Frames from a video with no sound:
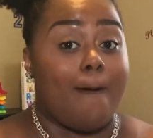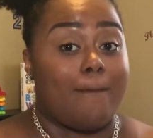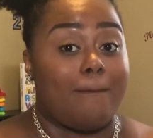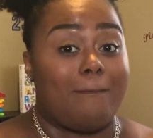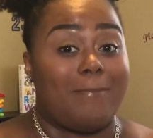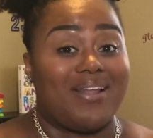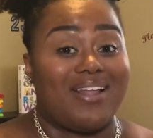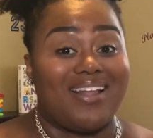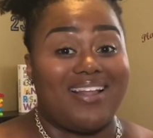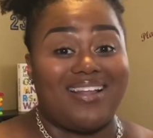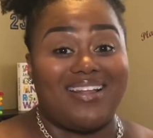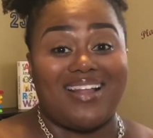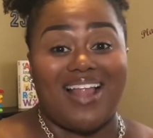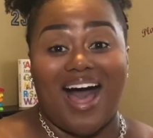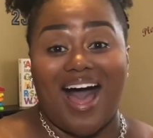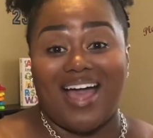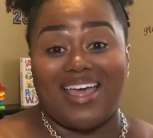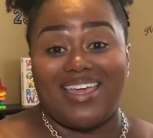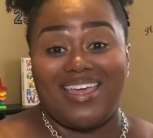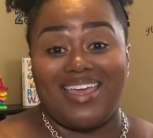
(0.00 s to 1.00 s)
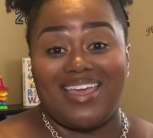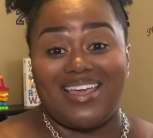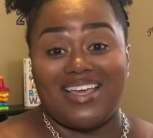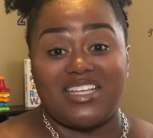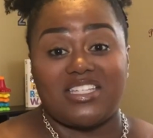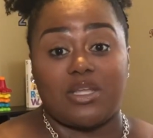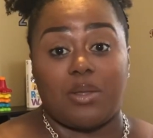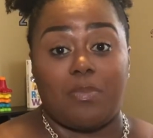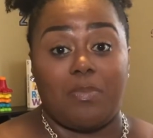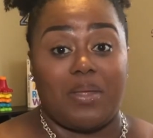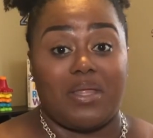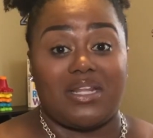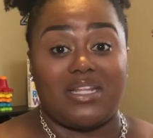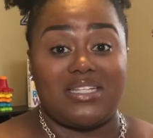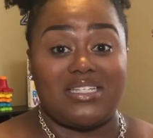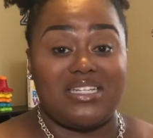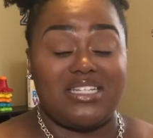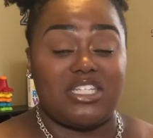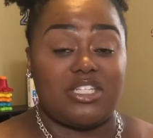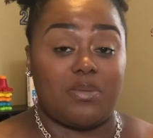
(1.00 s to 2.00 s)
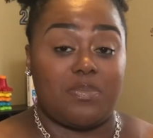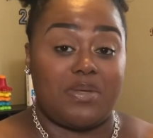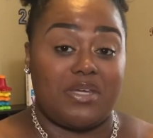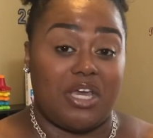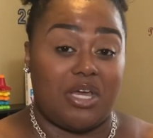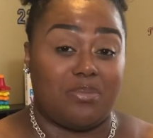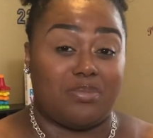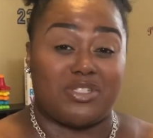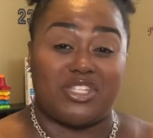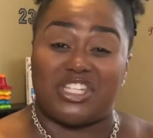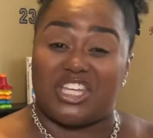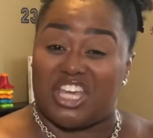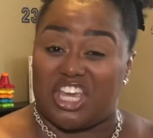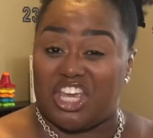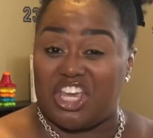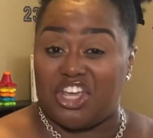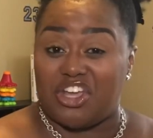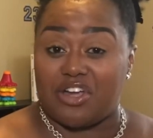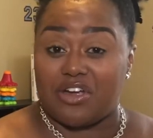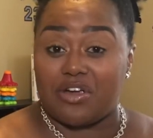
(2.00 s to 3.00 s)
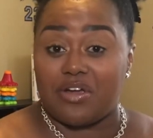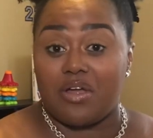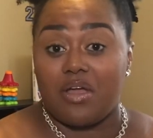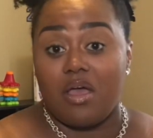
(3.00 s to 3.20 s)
blocking his ability to be able to hear,